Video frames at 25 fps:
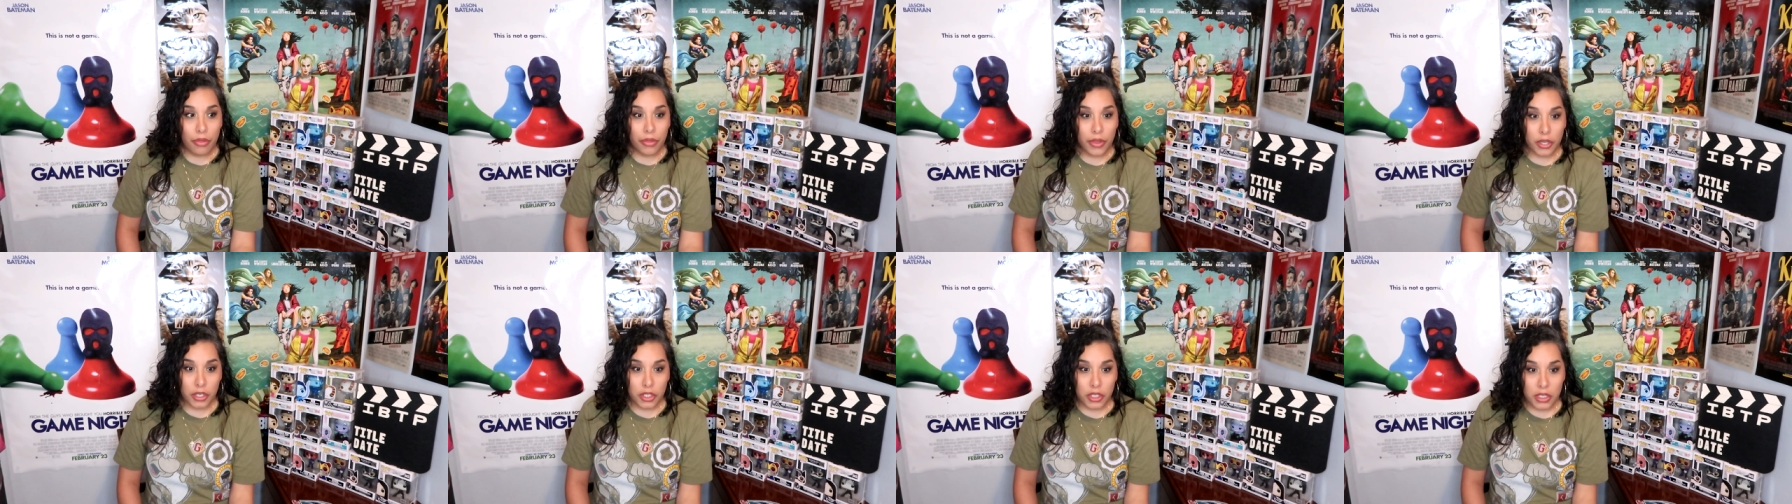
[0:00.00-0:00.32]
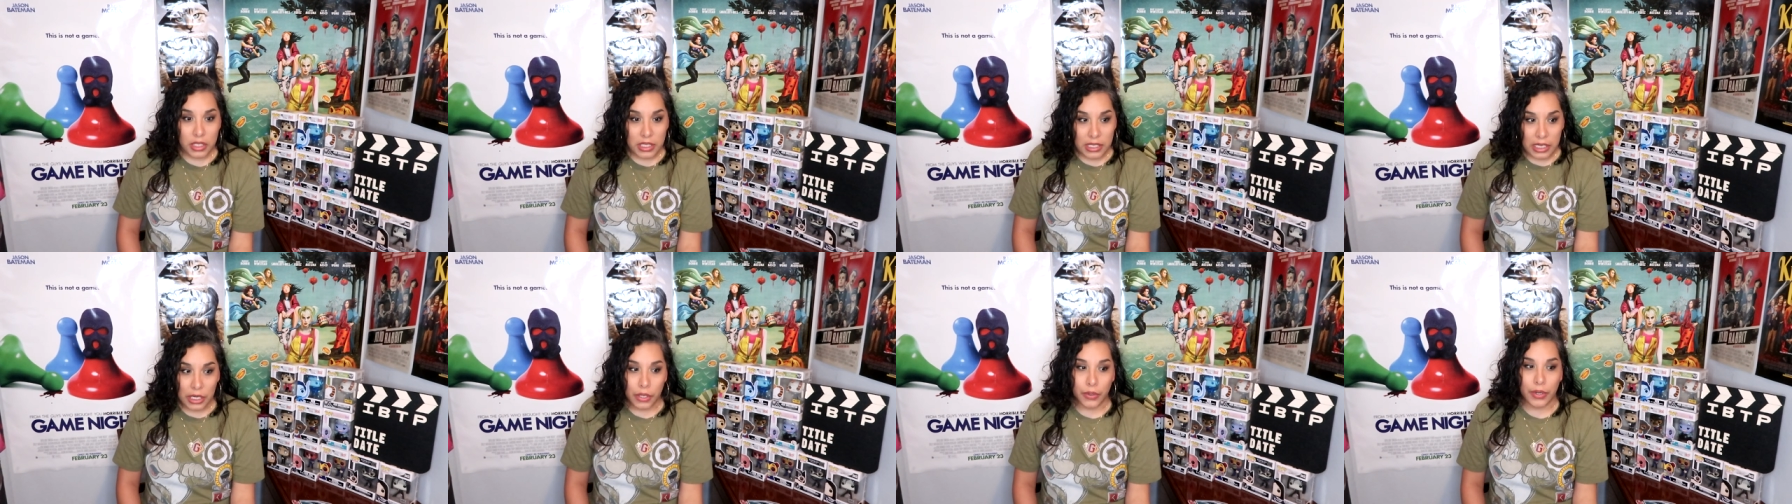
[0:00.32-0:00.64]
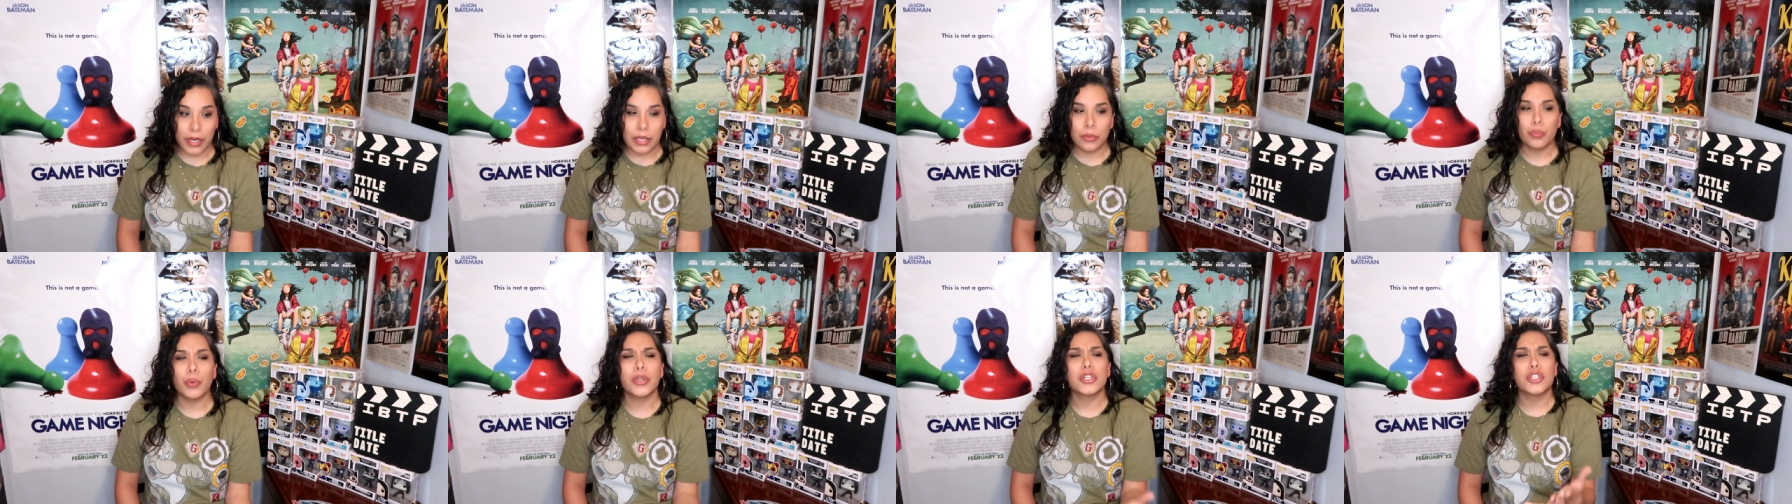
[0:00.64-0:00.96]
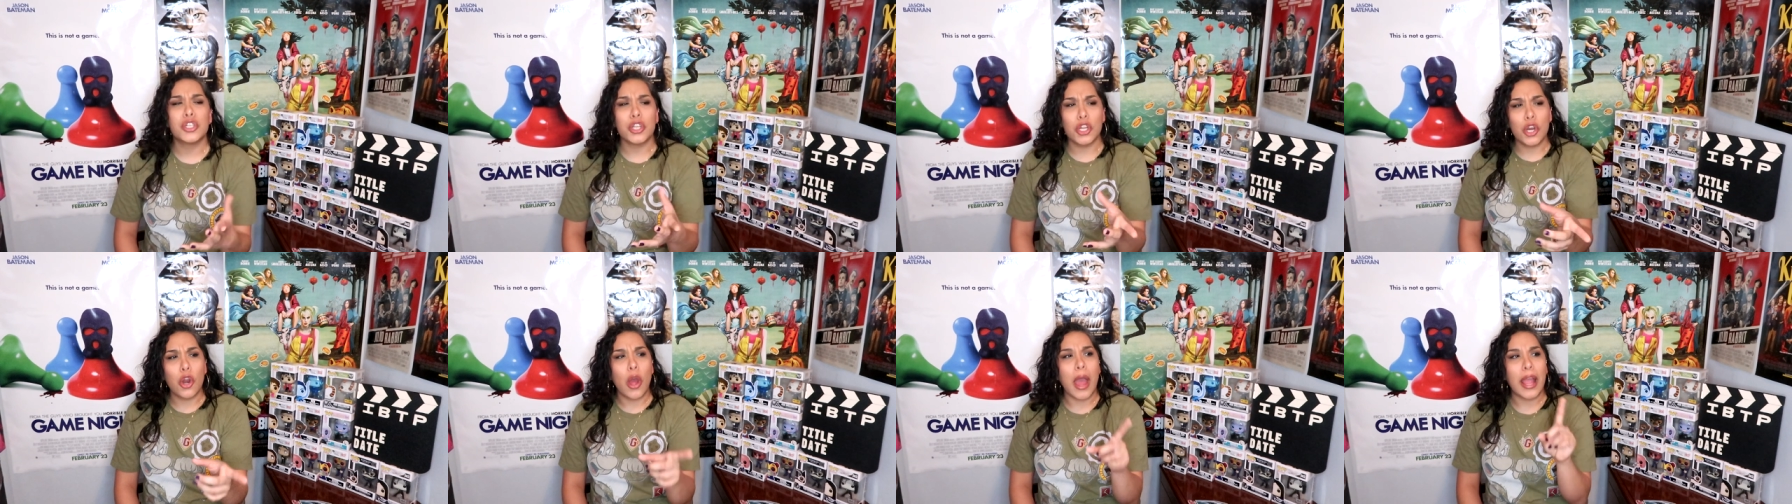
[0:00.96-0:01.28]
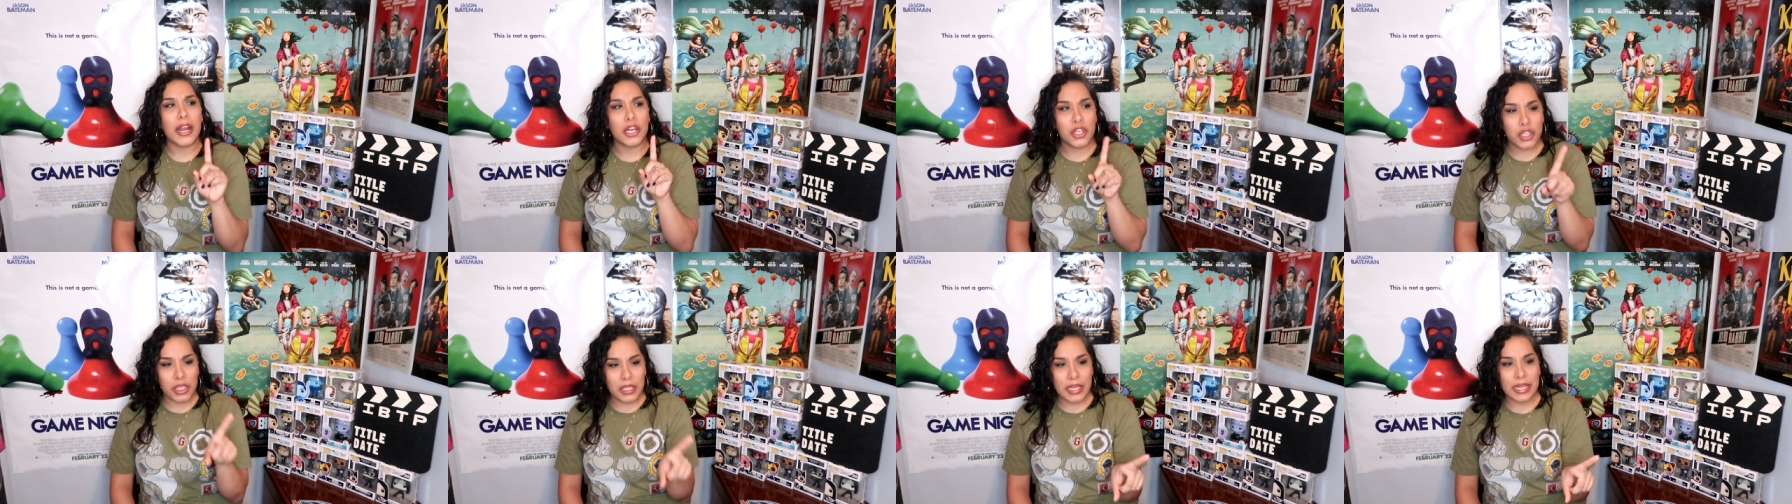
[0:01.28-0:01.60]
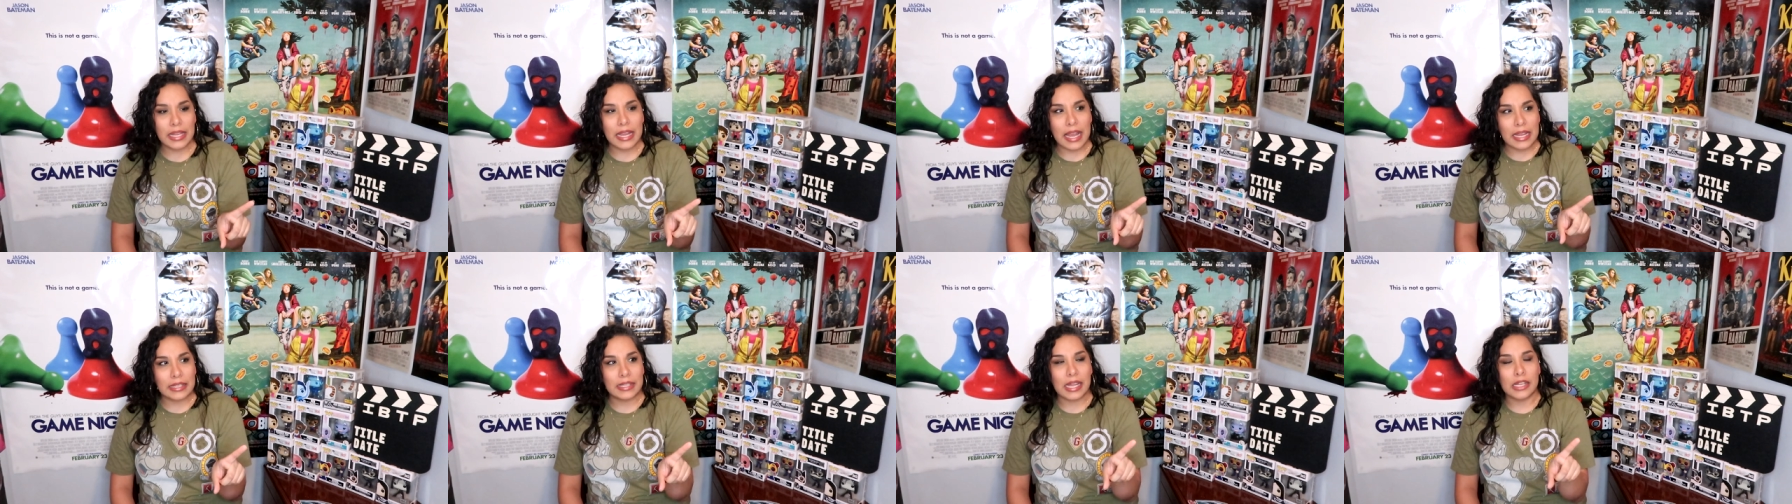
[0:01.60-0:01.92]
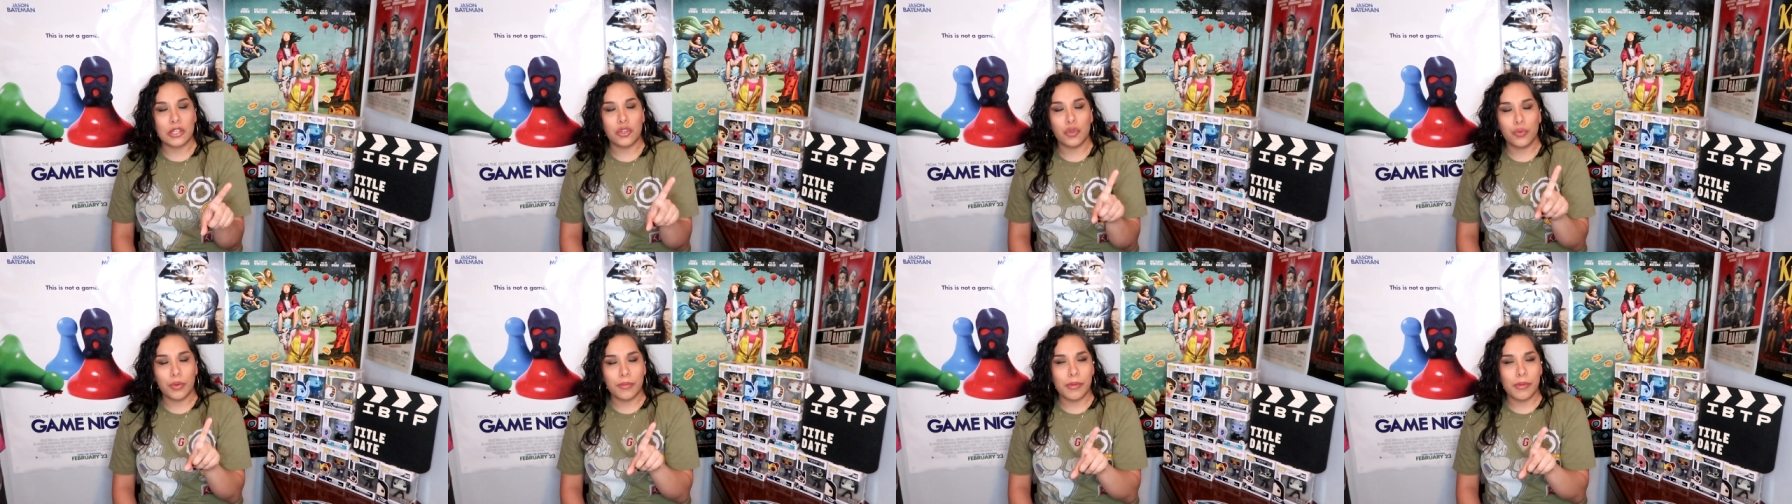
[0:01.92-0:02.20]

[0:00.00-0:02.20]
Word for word: the series which you know actually yes i do